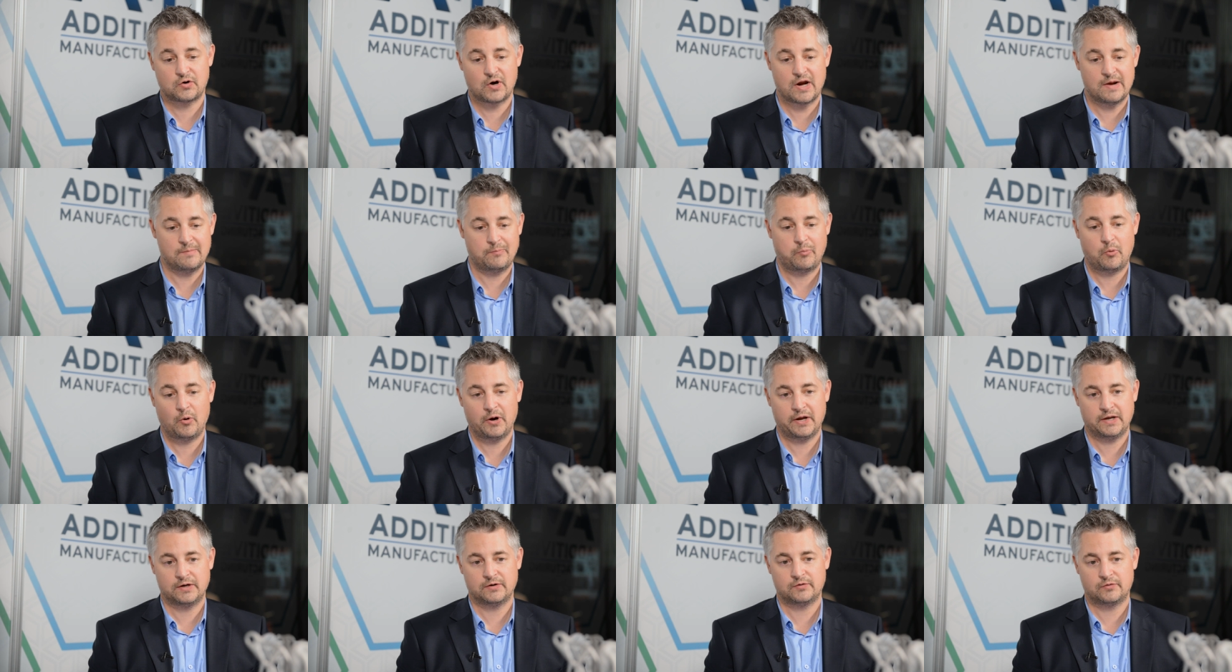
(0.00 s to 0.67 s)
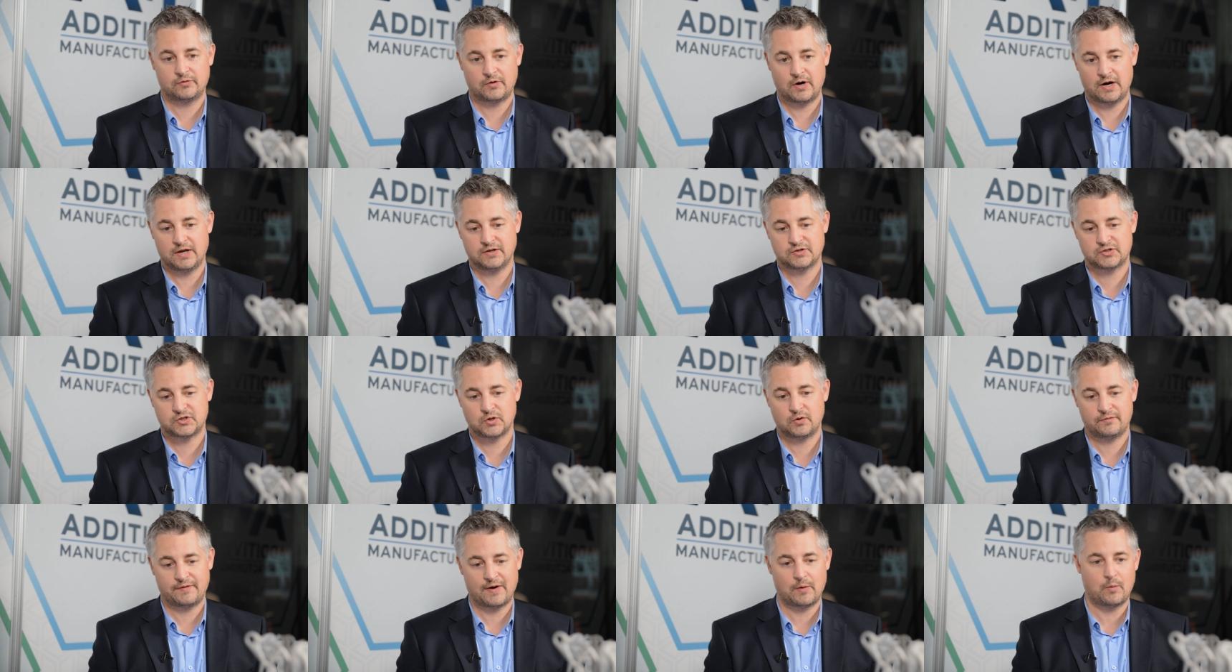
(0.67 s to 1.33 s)
great point, right?
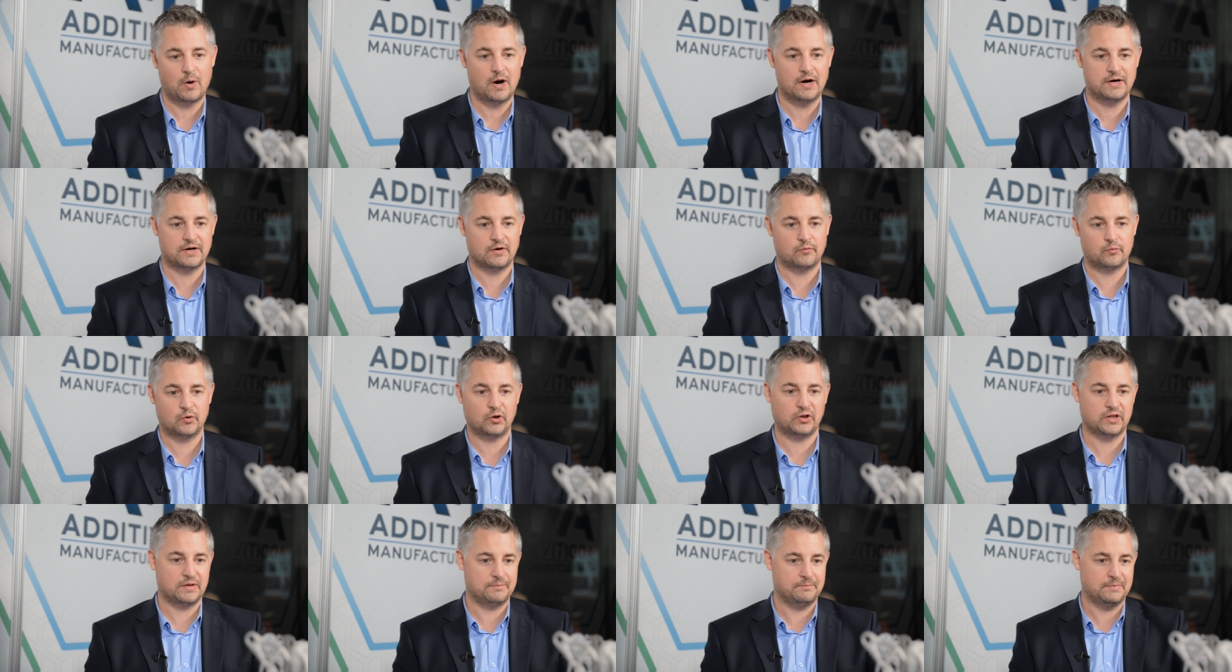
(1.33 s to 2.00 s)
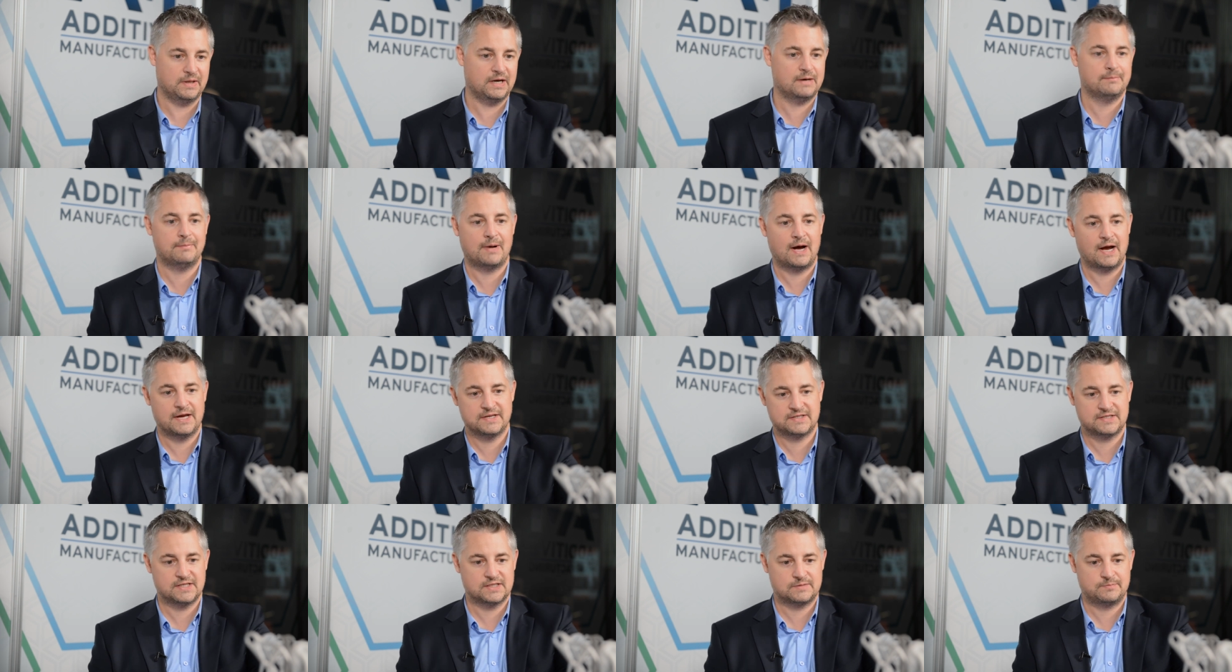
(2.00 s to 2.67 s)
So if I wanted to really
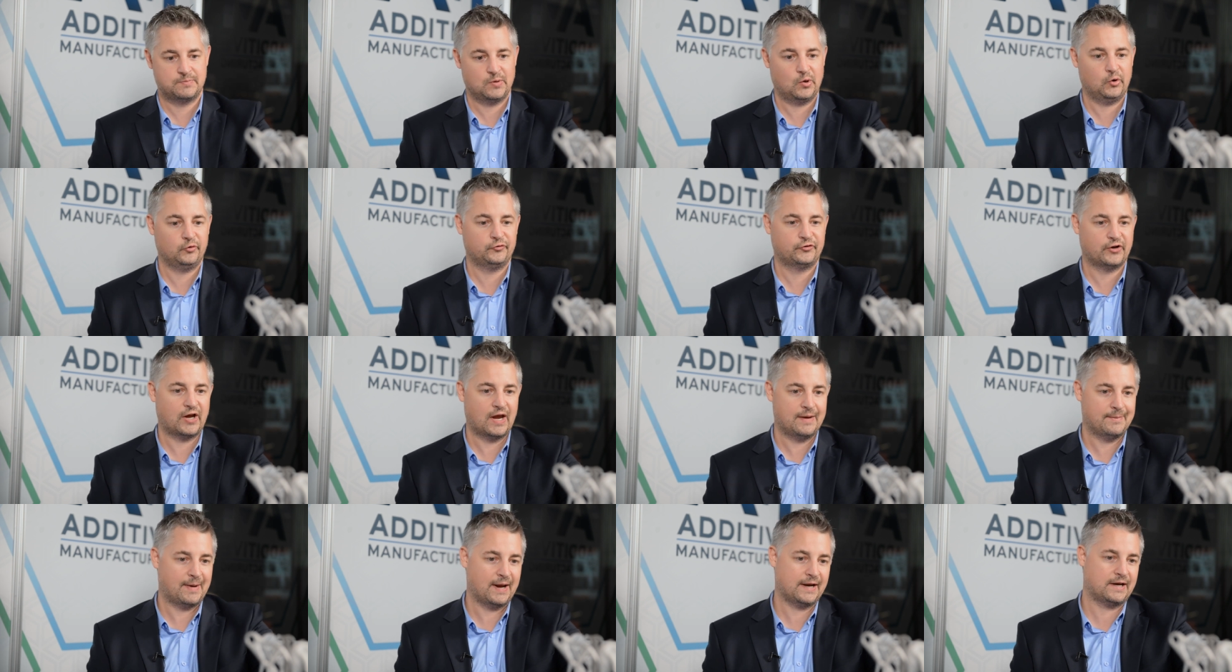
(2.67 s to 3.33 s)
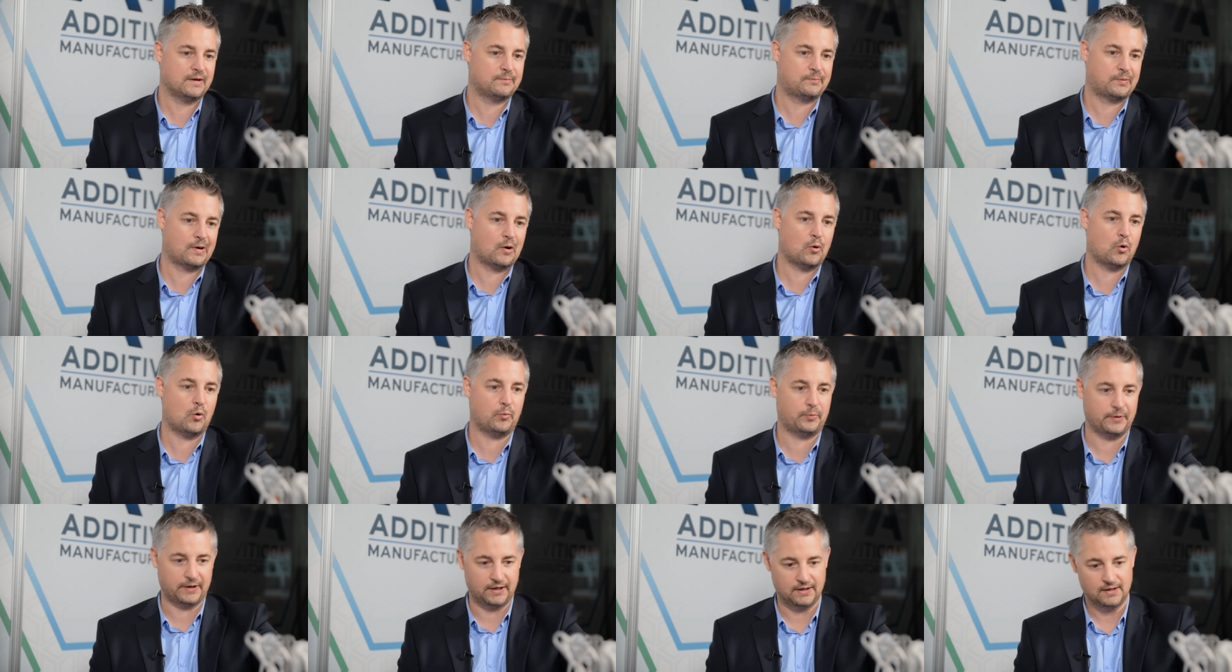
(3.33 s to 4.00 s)
minimize this build time, I could
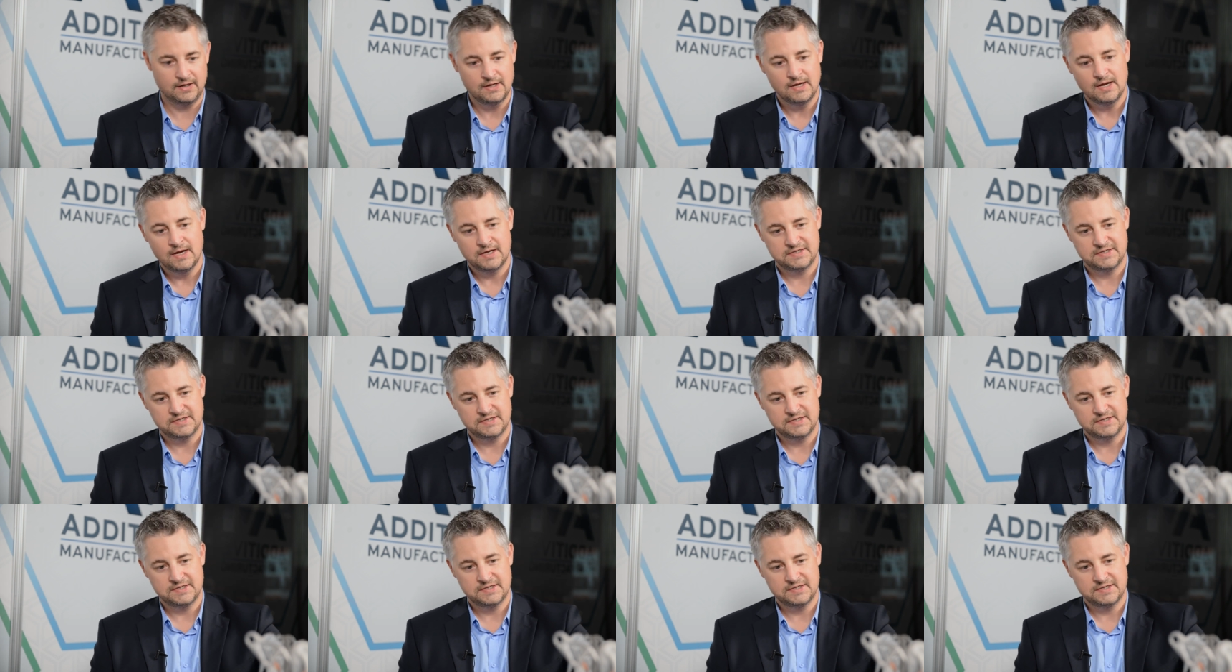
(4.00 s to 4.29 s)
probably